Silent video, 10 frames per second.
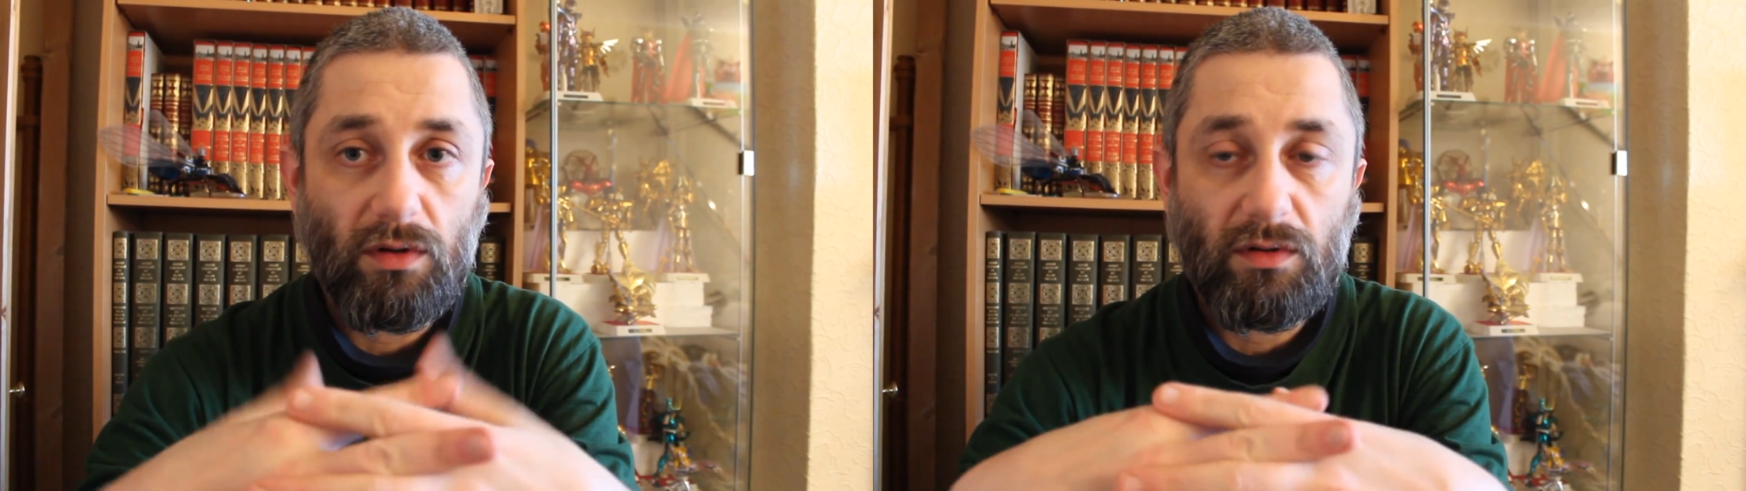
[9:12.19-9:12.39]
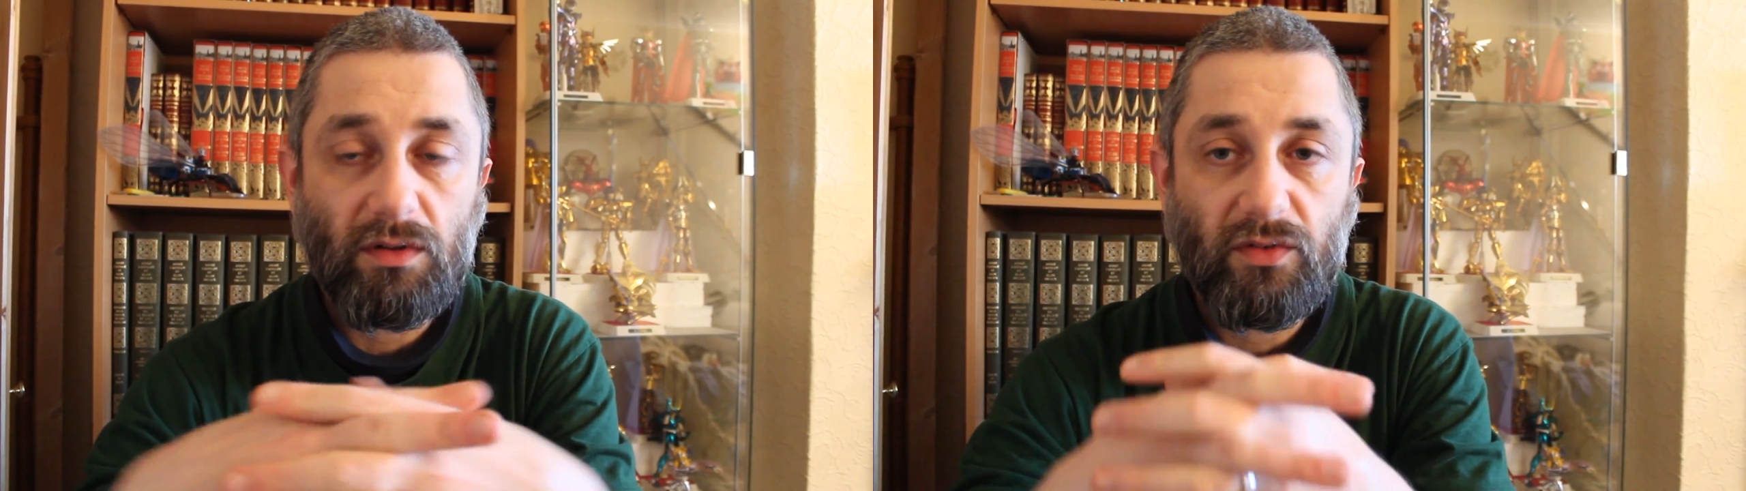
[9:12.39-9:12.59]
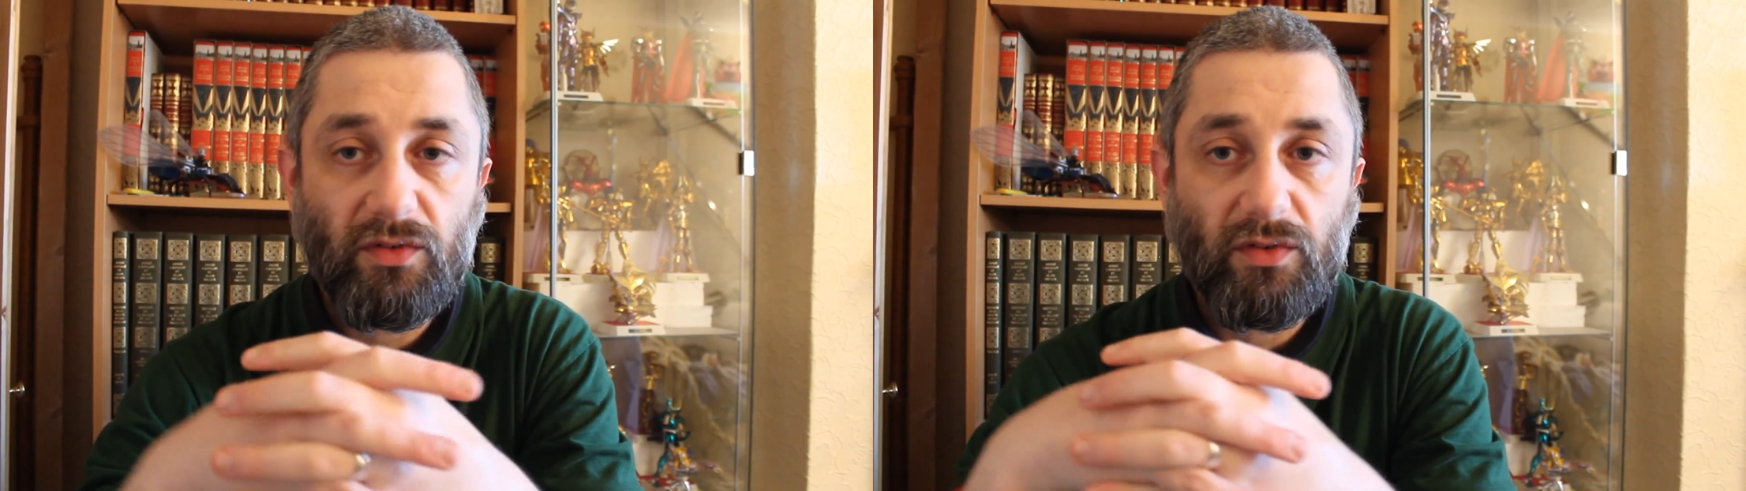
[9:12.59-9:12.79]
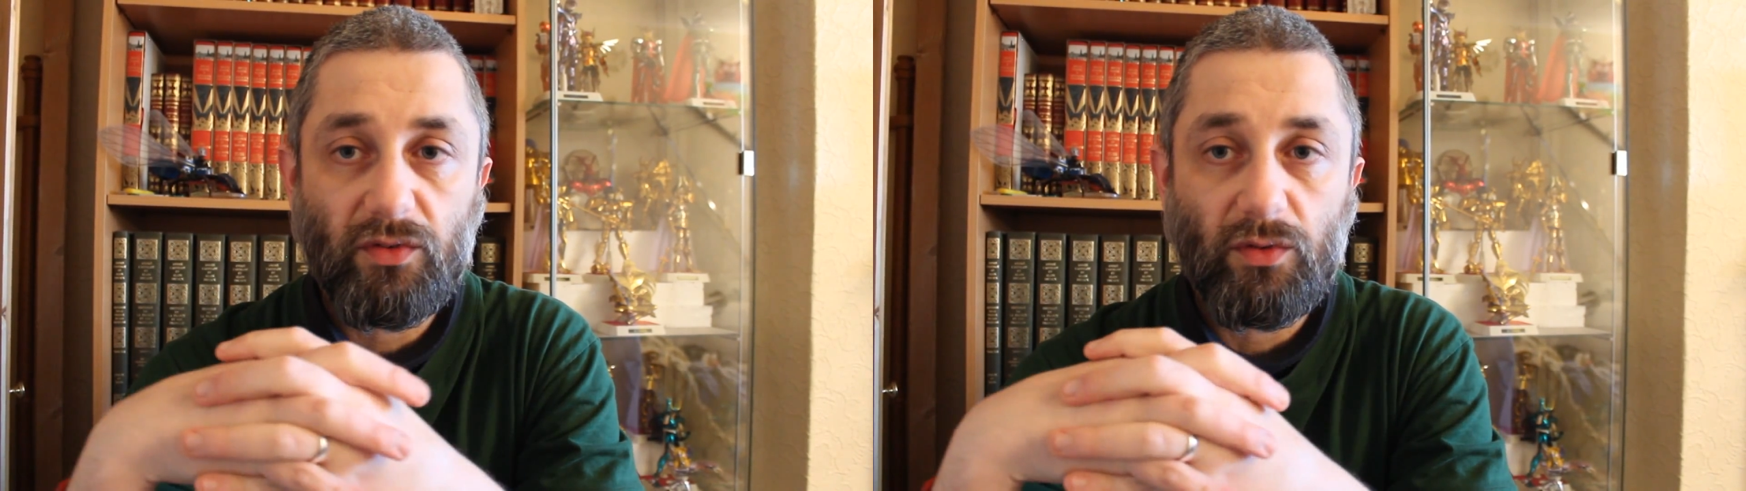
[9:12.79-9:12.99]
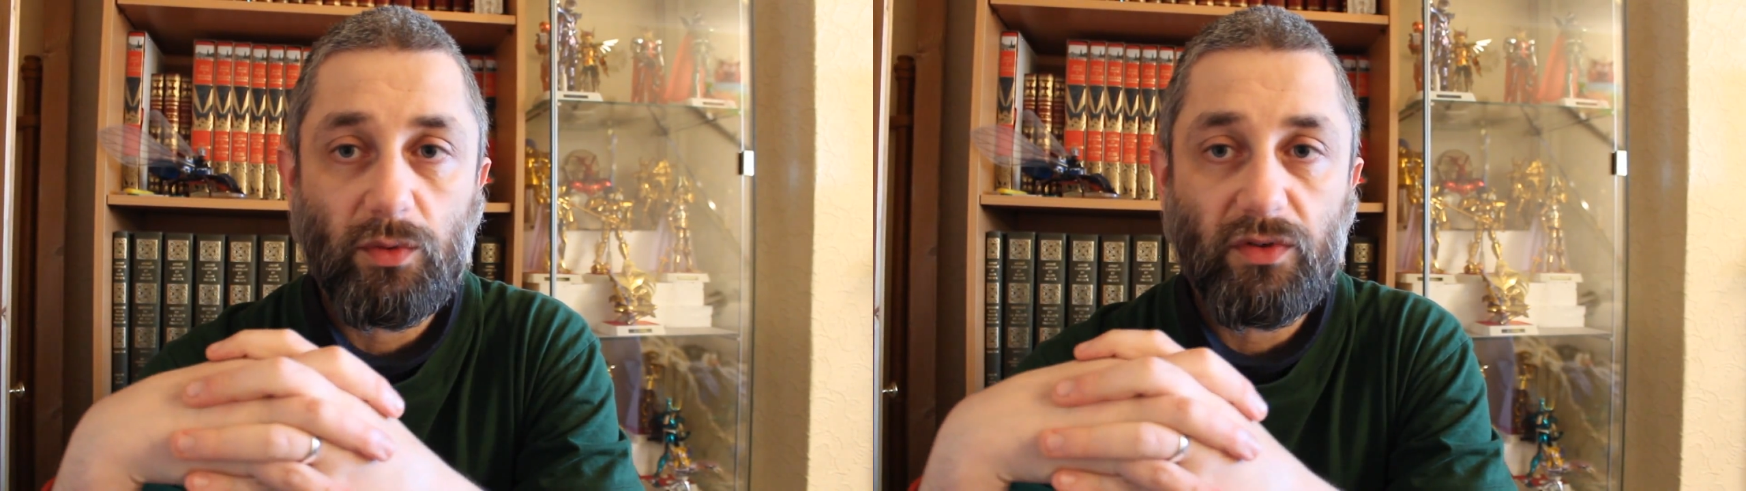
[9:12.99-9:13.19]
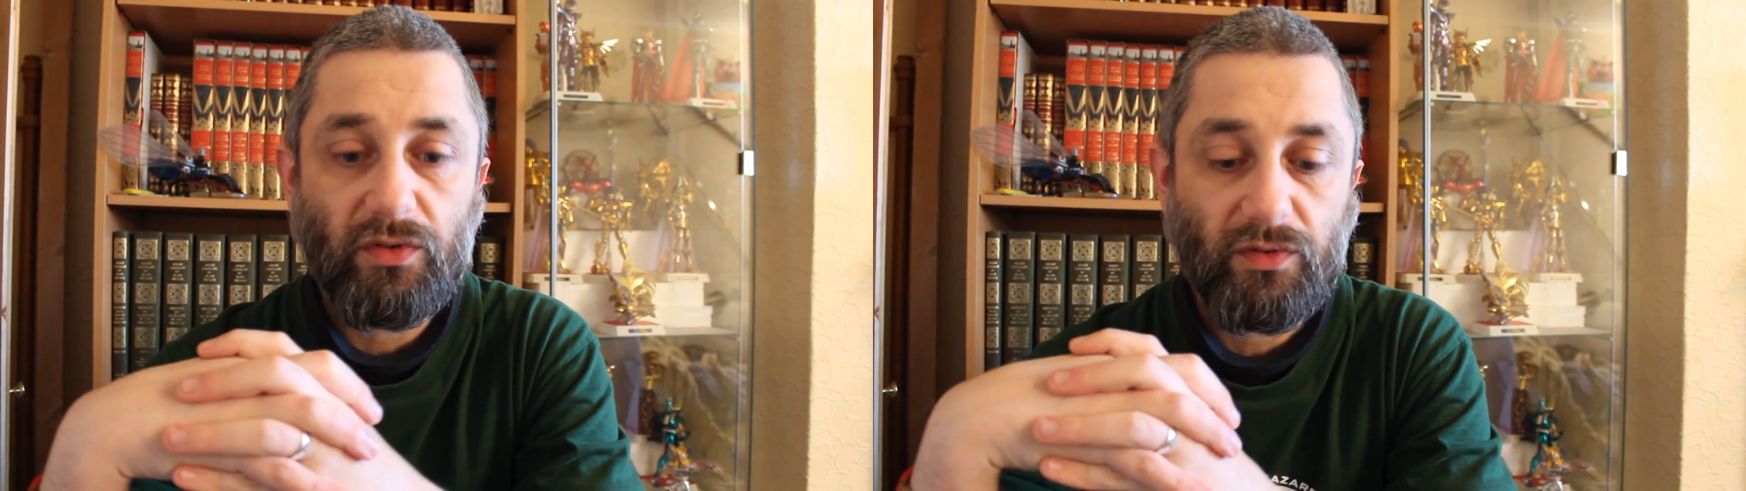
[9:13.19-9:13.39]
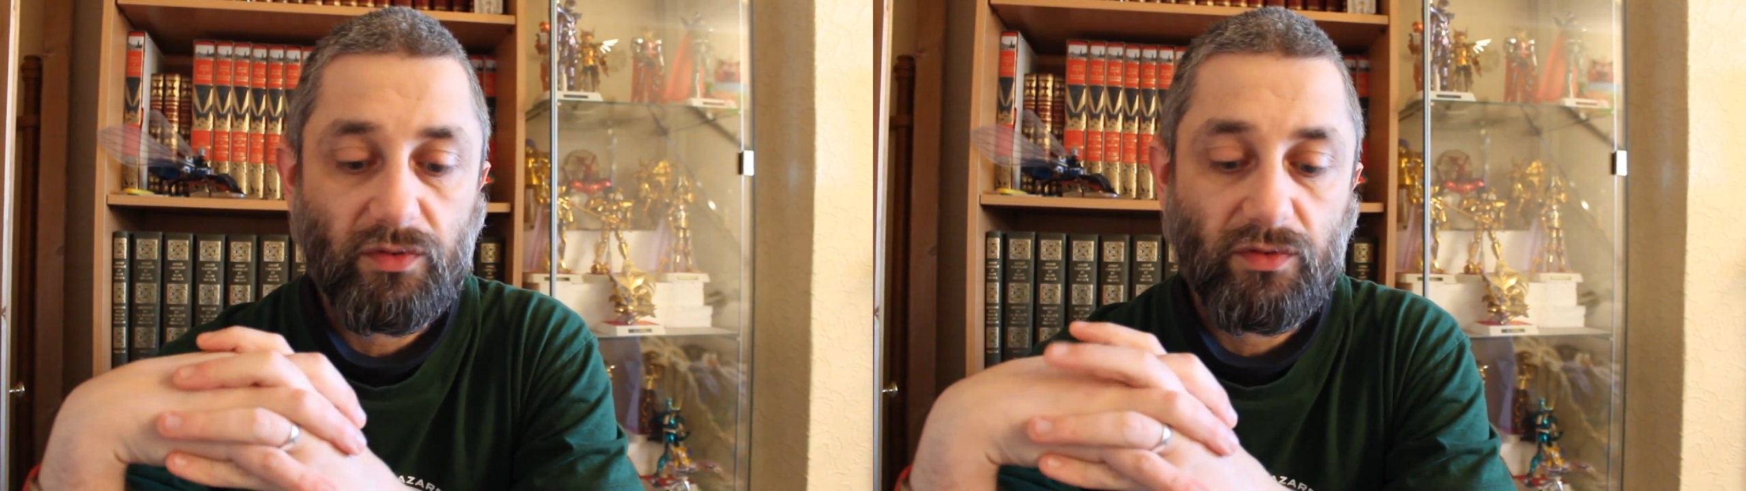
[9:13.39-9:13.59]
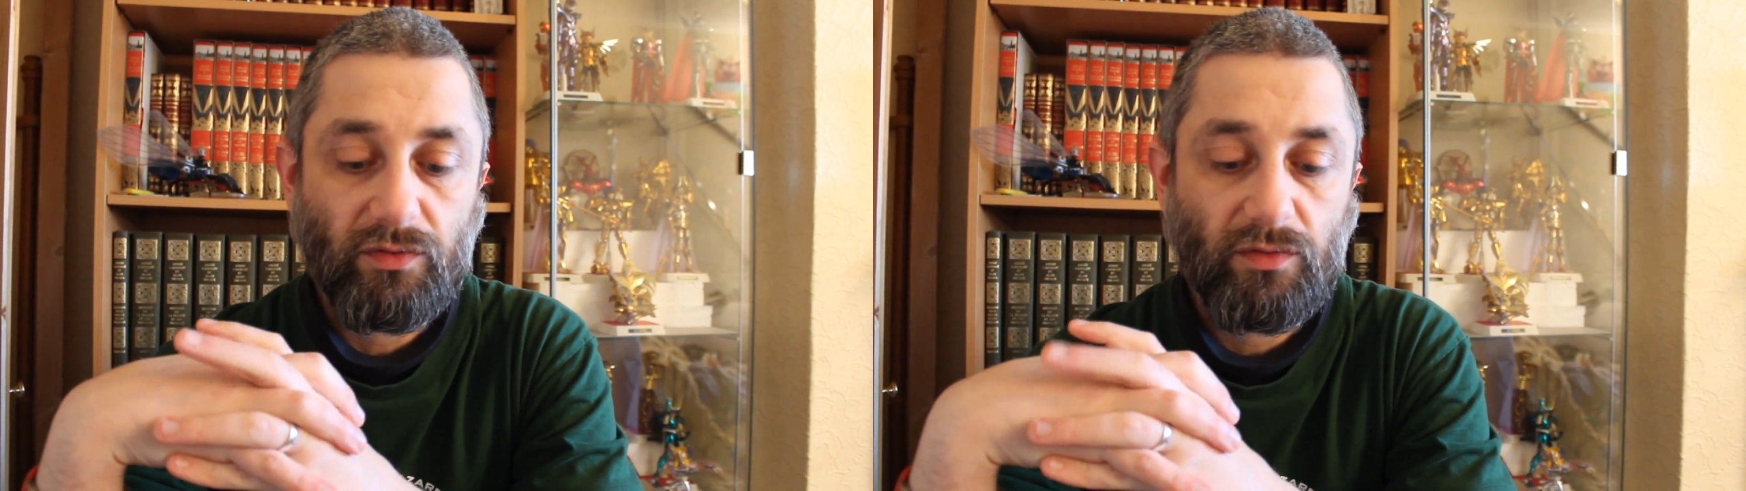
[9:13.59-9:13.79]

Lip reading: and it's always